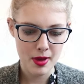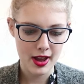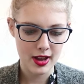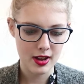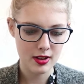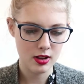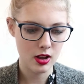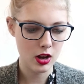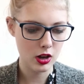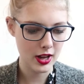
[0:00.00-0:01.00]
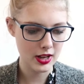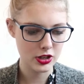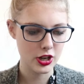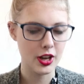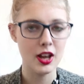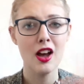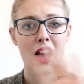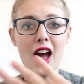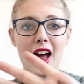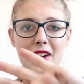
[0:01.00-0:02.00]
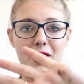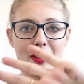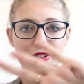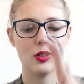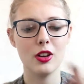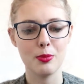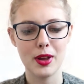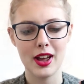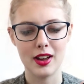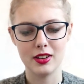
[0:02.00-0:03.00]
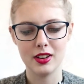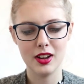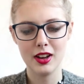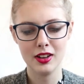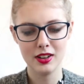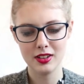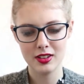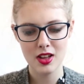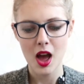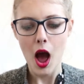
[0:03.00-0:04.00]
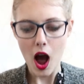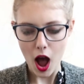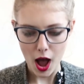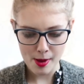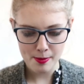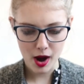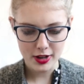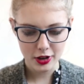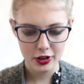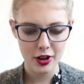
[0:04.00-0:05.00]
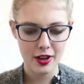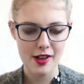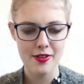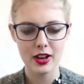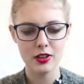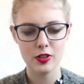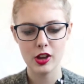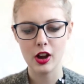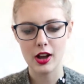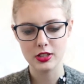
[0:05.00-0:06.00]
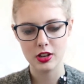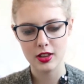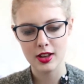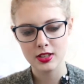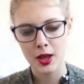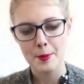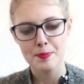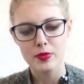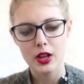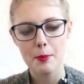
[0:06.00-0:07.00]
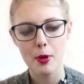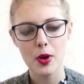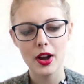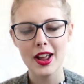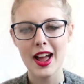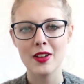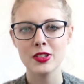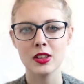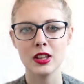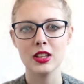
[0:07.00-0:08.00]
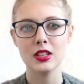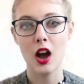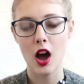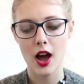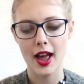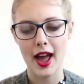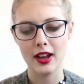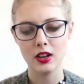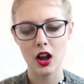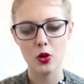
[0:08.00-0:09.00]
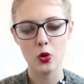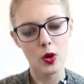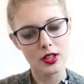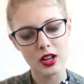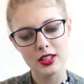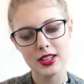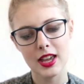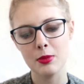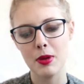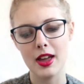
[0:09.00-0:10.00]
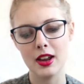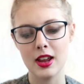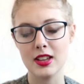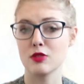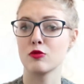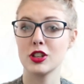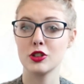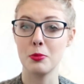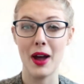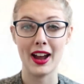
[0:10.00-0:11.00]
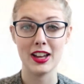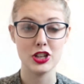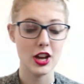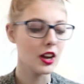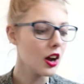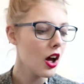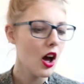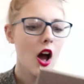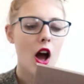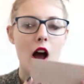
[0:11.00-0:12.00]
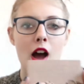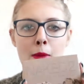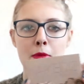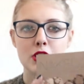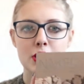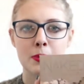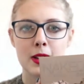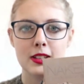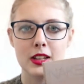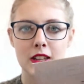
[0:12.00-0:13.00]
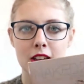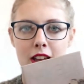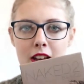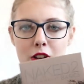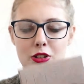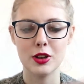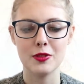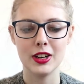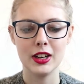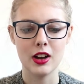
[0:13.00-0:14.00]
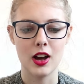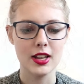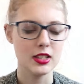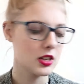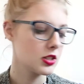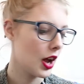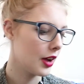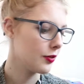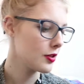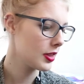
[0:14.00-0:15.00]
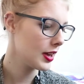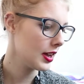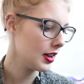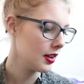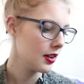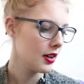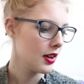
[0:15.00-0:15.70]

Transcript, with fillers: may look into. And now I have it all over my hand. um, I don't know if any of you guys do this, but when I have something that's high-end, I always like to keep it in its original packaging. Um, just because I think it looks really nice. So for the